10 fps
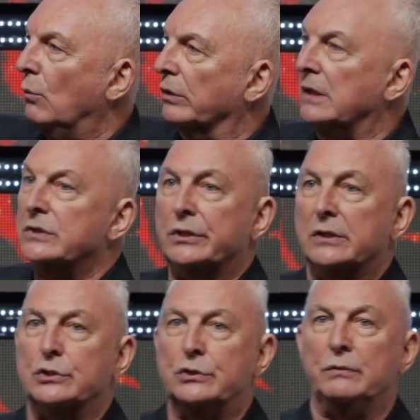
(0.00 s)
What
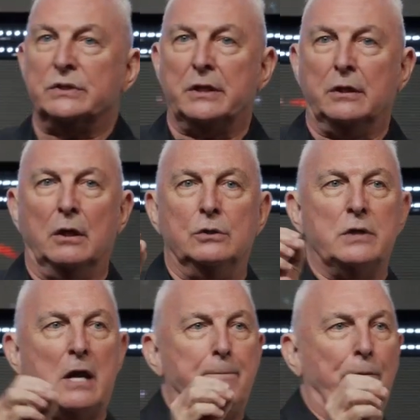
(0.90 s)
insects do is they go
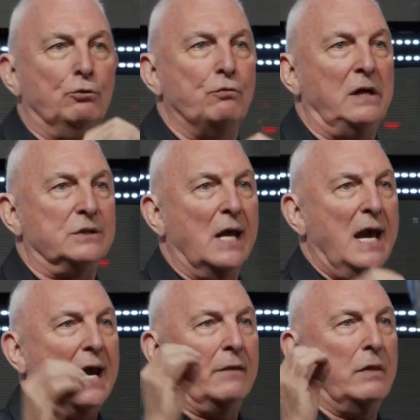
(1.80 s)
to apple trees
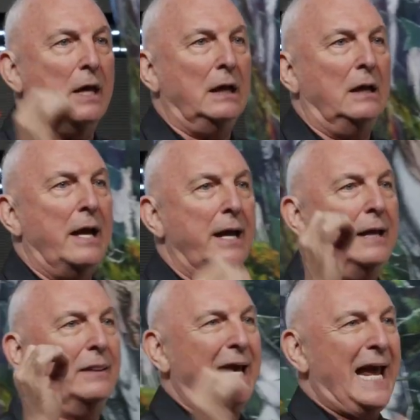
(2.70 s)
and they
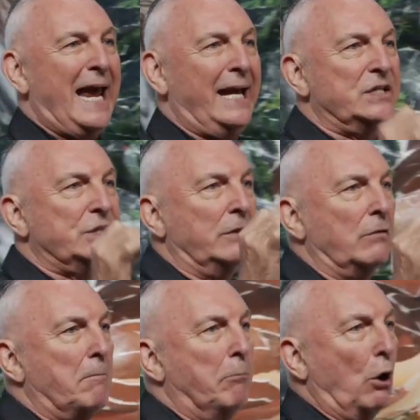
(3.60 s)
lay the eggs
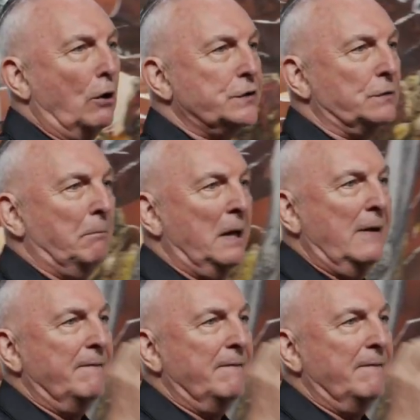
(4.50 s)
in the blossom.